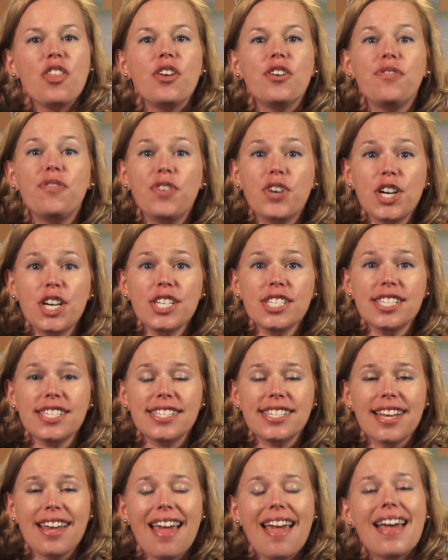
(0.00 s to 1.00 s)
The
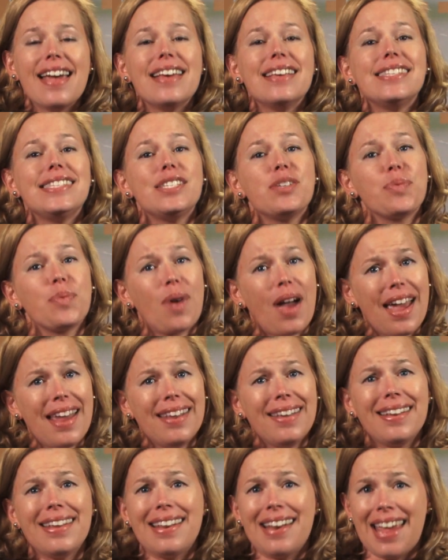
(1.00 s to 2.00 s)
first is to
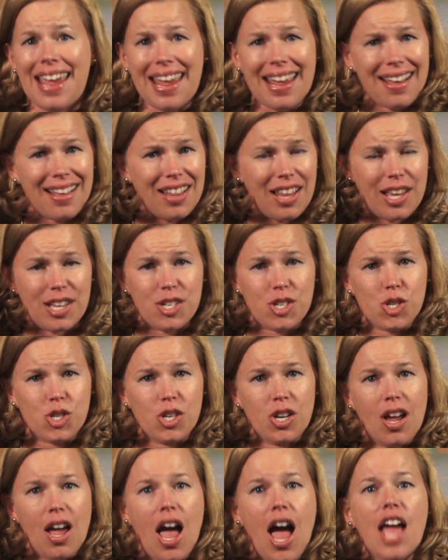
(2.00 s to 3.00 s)
write it in
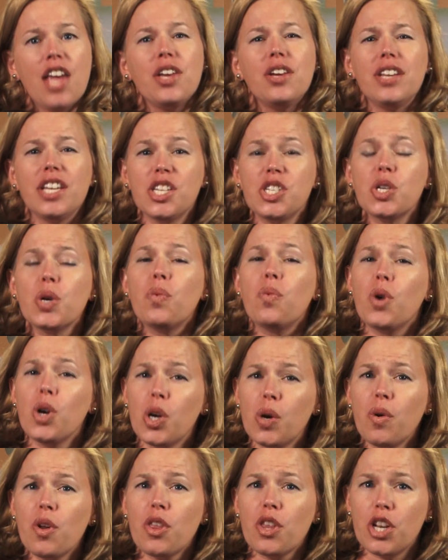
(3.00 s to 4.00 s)
English. You need to
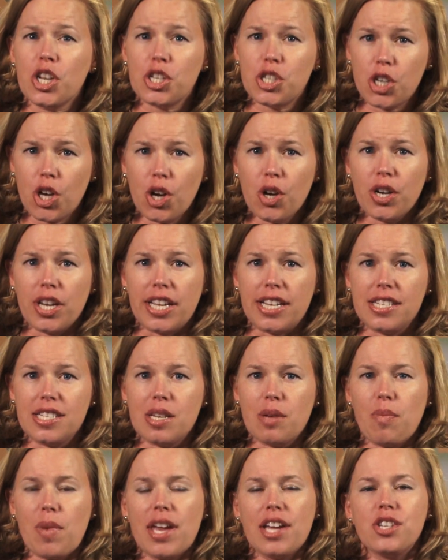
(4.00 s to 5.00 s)
work with an attorney
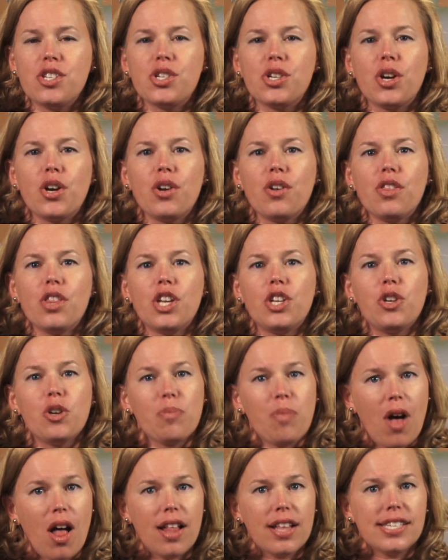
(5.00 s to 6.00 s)
to make sure that
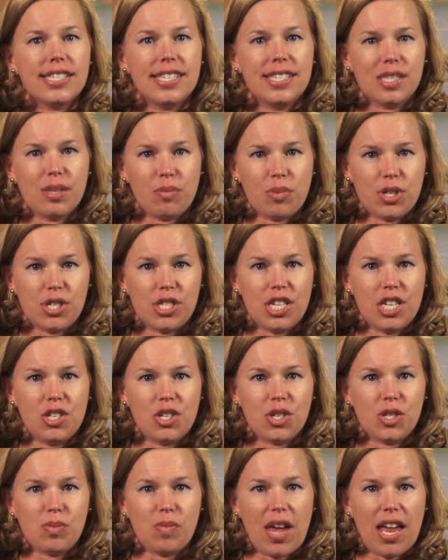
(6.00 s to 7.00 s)
your policies and
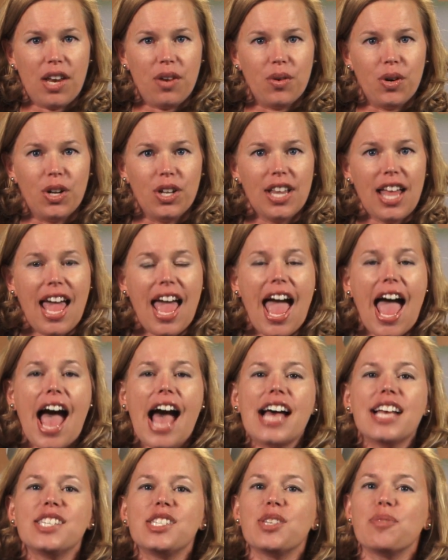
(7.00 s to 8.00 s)
procedures manual
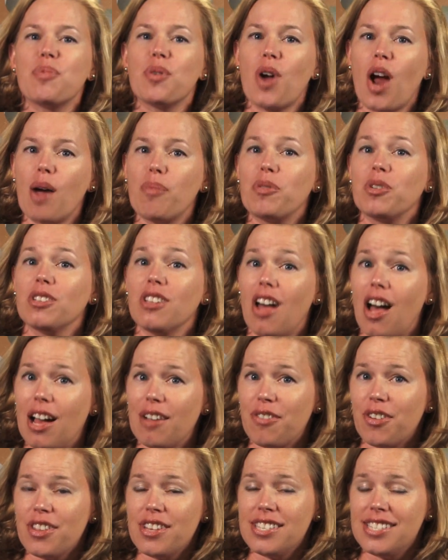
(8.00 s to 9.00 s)
has the proper
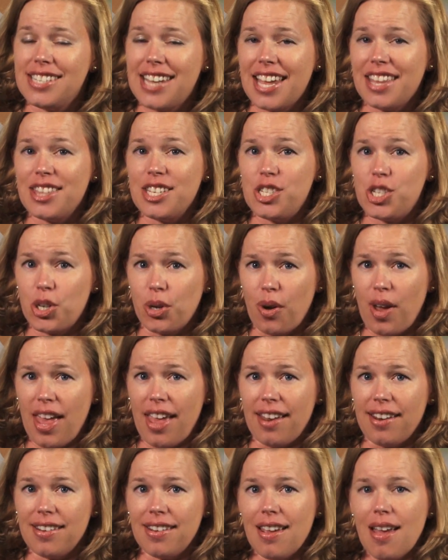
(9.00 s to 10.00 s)
law for the state that you're
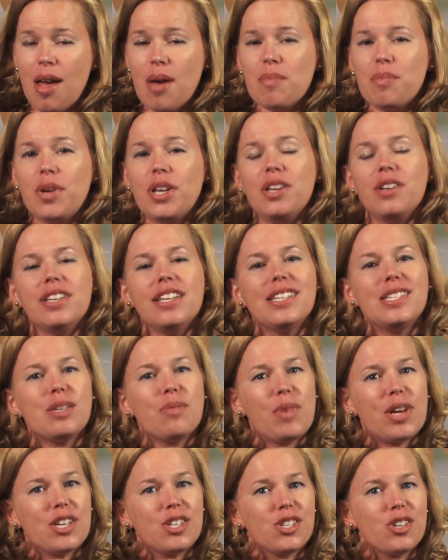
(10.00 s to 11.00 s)
in. But you need
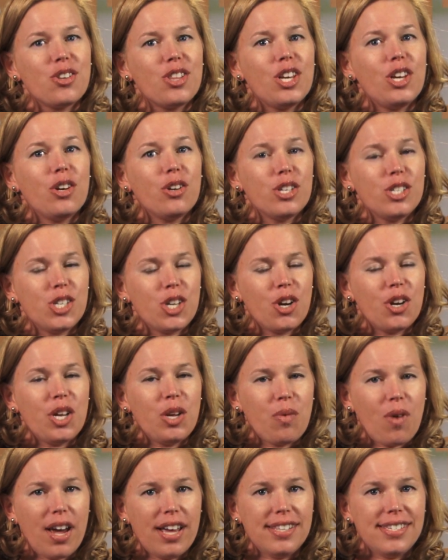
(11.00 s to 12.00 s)
to make sure that your
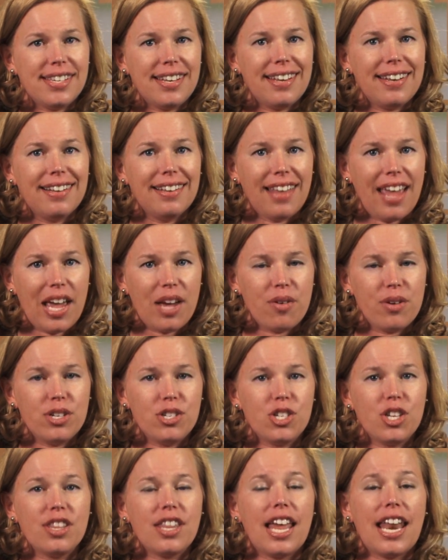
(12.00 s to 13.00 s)
attorney writes it in a
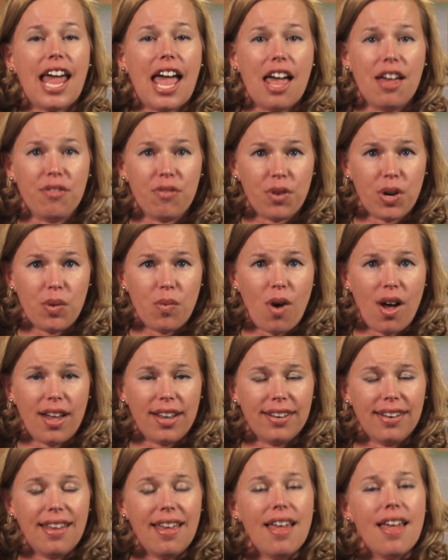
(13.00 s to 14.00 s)
language that
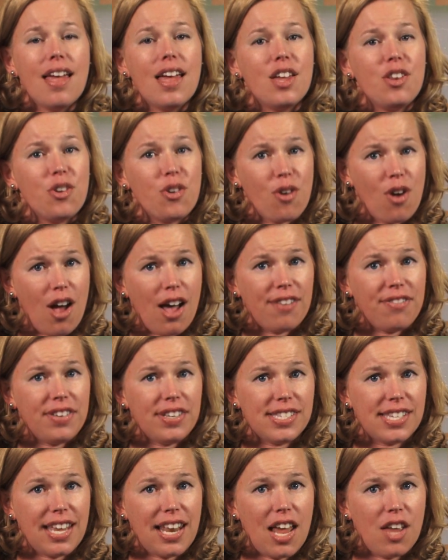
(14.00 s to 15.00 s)
everyone in your
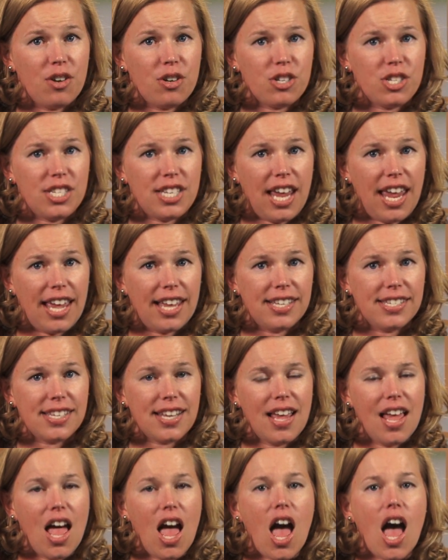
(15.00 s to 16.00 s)
office can
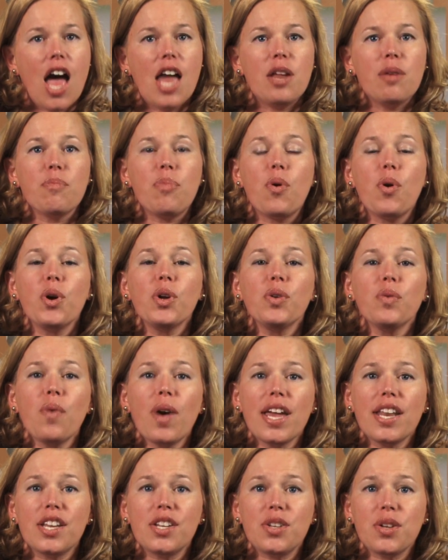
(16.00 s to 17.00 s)
understand. An important
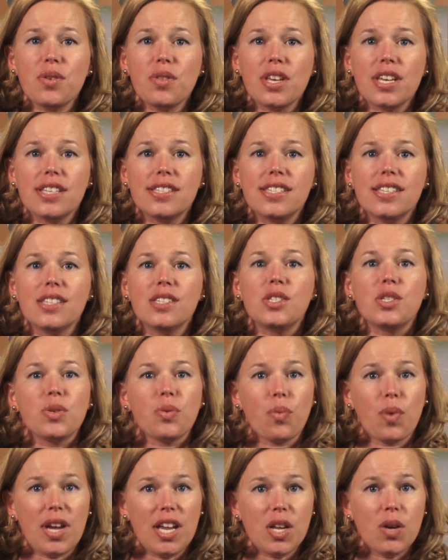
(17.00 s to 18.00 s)
way to do this is
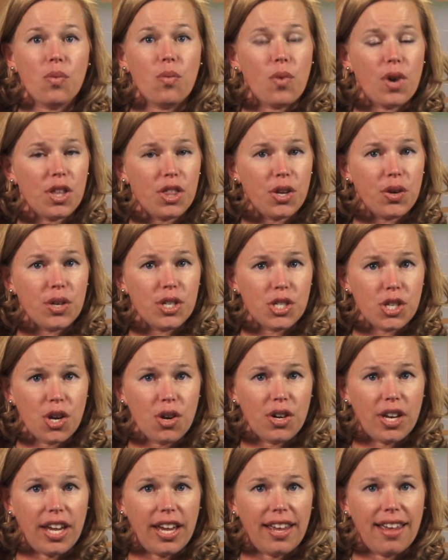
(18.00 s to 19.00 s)
to read it with your
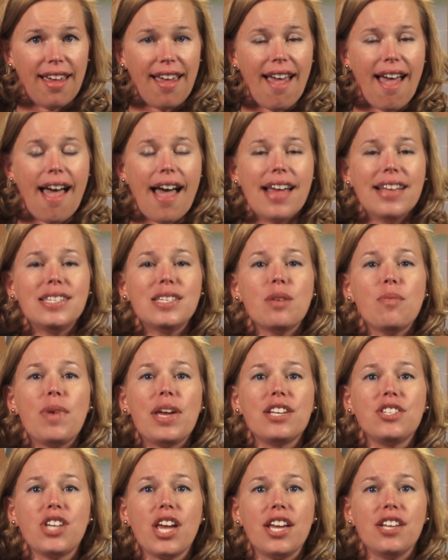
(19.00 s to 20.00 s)
attorney and to
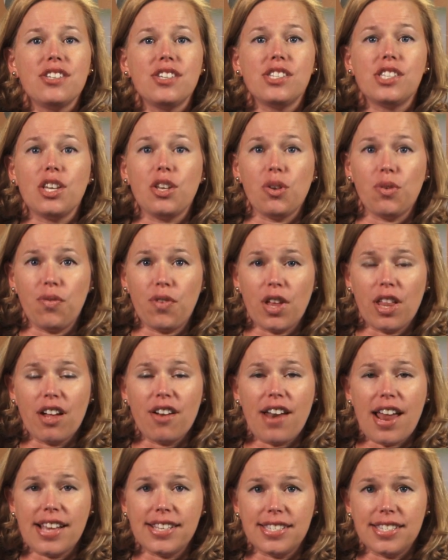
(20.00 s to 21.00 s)
make changes that you feel
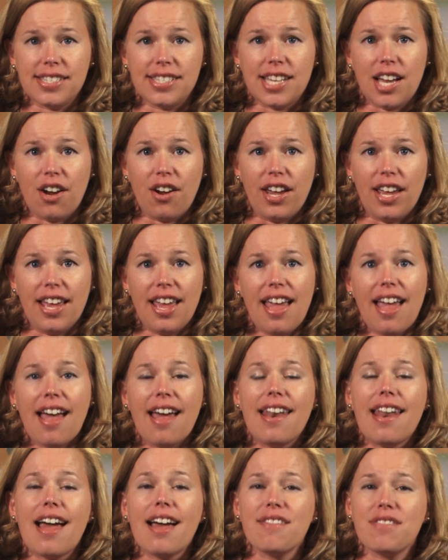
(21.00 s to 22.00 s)
are necessary
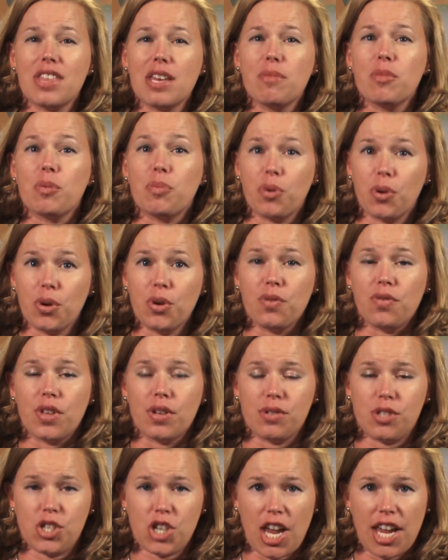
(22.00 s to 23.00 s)
and have them approve
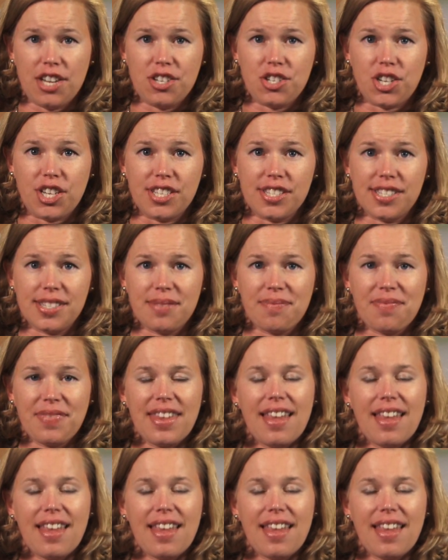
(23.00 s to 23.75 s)
those changes.